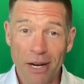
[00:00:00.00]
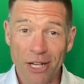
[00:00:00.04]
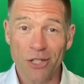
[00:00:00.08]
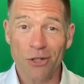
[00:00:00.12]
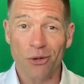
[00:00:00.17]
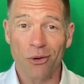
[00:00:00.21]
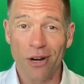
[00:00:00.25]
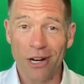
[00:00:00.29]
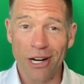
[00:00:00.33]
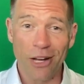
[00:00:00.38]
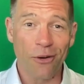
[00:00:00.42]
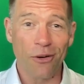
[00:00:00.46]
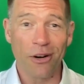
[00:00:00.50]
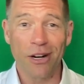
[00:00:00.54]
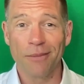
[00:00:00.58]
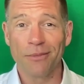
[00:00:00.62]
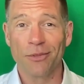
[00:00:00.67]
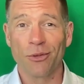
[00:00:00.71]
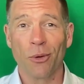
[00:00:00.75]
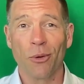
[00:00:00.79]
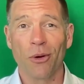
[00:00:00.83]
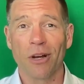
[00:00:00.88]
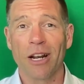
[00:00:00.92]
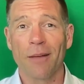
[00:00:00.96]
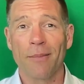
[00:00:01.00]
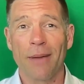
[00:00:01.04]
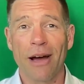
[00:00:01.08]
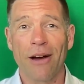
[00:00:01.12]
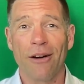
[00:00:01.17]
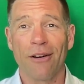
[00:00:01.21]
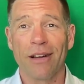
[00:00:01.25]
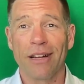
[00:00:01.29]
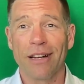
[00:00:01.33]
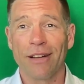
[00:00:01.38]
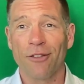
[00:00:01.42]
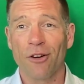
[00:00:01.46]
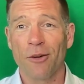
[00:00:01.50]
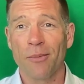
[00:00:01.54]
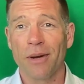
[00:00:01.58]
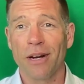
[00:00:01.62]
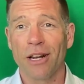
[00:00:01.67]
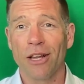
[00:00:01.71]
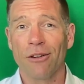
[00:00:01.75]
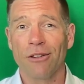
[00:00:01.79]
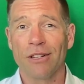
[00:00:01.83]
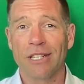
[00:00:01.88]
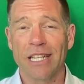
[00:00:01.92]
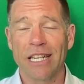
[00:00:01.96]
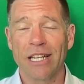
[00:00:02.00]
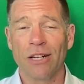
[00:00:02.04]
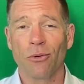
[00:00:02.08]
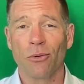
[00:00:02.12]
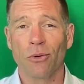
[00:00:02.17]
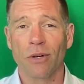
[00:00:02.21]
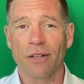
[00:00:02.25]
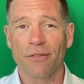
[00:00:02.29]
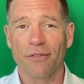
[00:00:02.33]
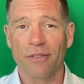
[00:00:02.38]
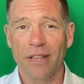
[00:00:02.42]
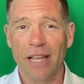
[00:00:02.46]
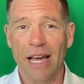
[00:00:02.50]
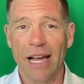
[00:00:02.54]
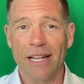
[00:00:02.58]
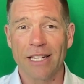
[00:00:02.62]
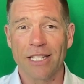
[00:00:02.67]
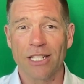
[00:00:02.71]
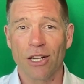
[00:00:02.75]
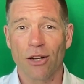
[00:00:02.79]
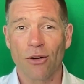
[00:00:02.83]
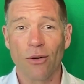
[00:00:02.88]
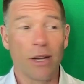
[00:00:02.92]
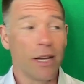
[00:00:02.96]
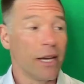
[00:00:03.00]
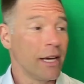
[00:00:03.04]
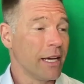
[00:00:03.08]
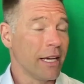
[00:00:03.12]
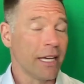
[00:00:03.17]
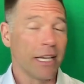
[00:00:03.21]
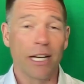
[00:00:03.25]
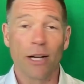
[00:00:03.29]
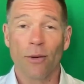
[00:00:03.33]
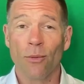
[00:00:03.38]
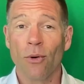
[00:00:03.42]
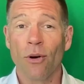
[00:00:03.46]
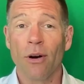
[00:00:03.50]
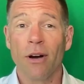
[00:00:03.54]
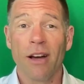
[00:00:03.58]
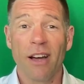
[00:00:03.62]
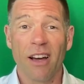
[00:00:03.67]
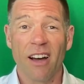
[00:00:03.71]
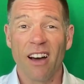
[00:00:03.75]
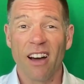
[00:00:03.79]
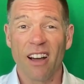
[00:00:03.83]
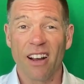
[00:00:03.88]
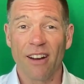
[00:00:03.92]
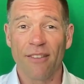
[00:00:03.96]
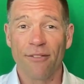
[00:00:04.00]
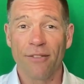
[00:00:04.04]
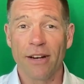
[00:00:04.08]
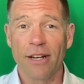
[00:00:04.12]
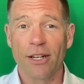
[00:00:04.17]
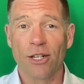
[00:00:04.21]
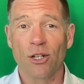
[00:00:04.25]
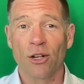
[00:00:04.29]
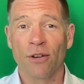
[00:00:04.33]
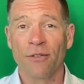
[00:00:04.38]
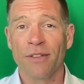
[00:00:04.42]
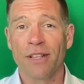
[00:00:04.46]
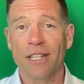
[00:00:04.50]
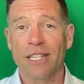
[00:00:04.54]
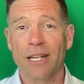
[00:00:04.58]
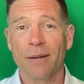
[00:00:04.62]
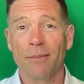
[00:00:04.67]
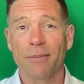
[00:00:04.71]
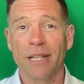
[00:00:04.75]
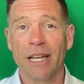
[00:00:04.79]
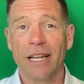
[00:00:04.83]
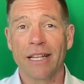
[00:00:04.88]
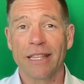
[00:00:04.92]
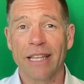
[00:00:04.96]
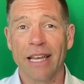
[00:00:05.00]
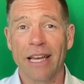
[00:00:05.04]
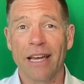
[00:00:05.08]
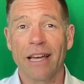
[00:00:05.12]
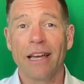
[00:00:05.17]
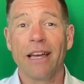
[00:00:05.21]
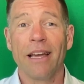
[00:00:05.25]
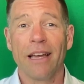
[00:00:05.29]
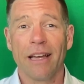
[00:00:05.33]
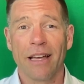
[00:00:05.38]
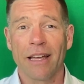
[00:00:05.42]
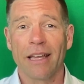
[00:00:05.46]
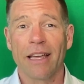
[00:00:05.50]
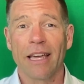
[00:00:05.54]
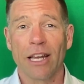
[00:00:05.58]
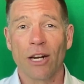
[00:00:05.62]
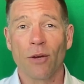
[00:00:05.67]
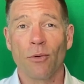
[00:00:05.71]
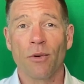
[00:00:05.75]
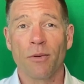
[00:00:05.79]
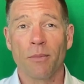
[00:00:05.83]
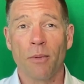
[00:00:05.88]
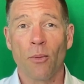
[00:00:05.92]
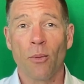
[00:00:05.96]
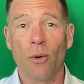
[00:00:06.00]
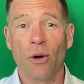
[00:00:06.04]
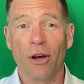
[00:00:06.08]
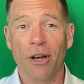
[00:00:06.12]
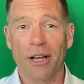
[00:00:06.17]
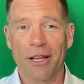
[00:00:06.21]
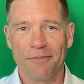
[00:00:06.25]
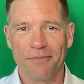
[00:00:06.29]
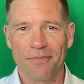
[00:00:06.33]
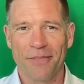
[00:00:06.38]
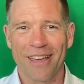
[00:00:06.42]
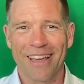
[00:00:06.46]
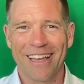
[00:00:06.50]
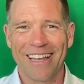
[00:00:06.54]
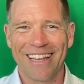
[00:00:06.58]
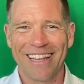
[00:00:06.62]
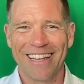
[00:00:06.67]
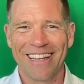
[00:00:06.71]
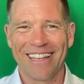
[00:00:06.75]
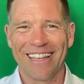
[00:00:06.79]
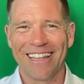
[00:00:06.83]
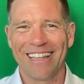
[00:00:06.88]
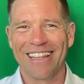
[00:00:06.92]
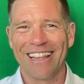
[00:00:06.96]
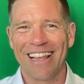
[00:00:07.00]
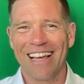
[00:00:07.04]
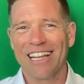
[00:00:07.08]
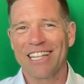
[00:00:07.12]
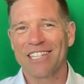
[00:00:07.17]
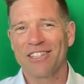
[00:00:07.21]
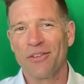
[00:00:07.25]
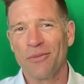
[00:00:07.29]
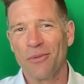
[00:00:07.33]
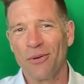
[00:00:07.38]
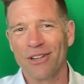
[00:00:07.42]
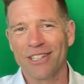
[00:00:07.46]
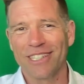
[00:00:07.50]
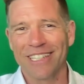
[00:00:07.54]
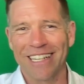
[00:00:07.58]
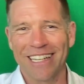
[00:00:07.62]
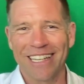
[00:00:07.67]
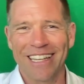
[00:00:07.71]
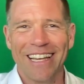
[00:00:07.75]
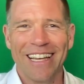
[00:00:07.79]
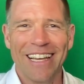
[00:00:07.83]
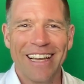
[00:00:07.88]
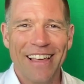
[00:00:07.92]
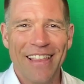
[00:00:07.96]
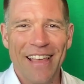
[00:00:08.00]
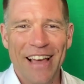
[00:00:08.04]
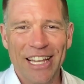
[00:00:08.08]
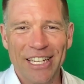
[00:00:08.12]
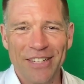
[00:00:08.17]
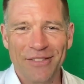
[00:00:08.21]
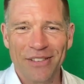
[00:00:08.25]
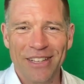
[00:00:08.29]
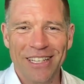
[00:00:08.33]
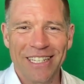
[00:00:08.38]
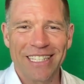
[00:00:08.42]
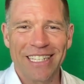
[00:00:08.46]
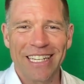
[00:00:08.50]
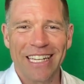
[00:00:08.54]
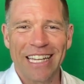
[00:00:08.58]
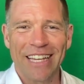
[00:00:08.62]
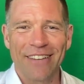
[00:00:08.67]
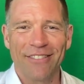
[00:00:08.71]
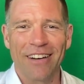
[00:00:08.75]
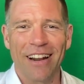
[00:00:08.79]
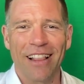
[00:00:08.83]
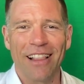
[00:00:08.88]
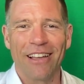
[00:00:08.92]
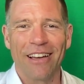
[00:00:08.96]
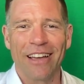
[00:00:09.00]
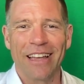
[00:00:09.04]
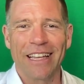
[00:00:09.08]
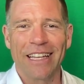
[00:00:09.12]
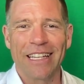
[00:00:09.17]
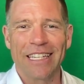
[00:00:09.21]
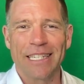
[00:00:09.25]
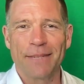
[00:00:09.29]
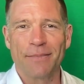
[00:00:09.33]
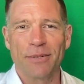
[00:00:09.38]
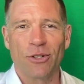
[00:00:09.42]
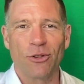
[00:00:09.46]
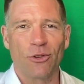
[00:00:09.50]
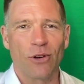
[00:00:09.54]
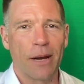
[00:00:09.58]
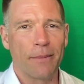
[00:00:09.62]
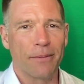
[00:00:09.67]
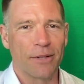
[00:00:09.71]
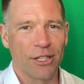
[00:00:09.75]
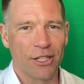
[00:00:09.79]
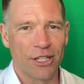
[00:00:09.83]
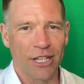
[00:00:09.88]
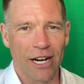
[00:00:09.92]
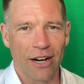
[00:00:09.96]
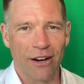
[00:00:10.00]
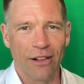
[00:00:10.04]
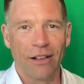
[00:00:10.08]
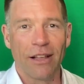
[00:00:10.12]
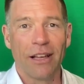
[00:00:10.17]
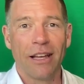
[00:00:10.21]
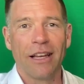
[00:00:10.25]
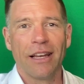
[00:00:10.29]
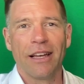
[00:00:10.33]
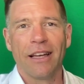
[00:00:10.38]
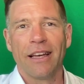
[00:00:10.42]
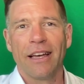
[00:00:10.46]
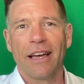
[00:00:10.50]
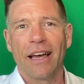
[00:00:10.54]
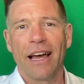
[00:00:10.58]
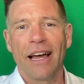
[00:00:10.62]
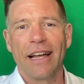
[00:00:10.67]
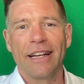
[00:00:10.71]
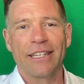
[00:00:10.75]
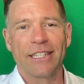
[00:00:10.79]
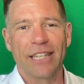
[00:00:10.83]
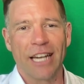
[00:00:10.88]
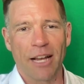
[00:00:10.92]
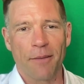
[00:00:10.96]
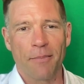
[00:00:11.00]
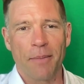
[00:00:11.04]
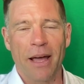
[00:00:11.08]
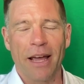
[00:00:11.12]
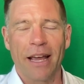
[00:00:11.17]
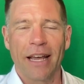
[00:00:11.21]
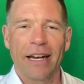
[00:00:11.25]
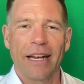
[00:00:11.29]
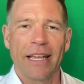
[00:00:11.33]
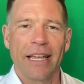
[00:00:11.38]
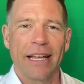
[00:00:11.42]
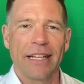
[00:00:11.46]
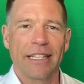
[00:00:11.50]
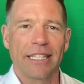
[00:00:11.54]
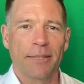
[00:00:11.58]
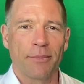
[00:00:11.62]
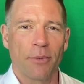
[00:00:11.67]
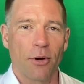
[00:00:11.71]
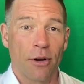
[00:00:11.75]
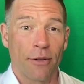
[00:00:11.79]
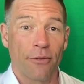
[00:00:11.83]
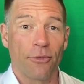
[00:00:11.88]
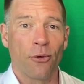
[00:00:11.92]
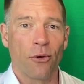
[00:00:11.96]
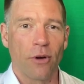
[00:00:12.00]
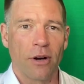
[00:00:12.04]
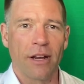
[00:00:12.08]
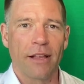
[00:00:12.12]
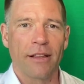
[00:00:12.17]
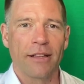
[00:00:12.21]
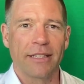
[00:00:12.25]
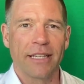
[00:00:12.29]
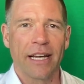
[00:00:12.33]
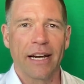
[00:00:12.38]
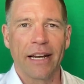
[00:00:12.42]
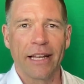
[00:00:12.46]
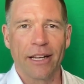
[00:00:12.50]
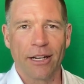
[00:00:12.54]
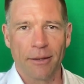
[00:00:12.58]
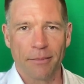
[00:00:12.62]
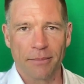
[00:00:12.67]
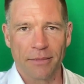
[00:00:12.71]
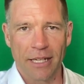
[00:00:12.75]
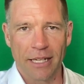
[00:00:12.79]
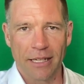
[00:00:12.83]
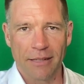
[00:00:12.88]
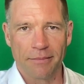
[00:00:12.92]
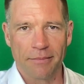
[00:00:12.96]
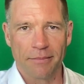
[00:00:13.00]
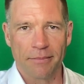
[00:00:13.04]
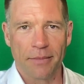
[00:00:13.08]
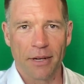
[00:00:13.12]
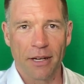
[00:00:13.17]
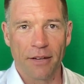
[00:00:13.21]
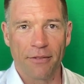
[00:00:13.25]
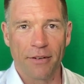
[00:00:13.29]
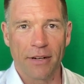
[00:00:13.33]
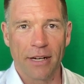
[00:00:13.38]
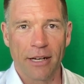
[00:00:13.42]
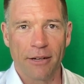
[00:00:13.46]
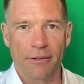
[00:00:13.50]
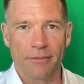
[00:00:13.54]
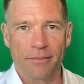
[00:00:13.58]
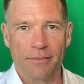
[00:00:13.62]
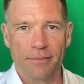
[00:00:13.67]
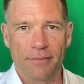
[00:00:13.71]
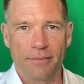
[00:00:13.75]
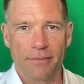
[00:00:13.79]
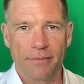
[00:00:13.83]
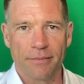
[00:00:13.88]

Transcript: make sure I know what I'm talking about, and I've got my notes in order for that. So you know what? I'm going to finish off this update there, get on with my work. Thanks for watching. Thanks for listening. Give it a like, subscribe to the channel, and check back in again tomorrow for another daily update. Bye for now.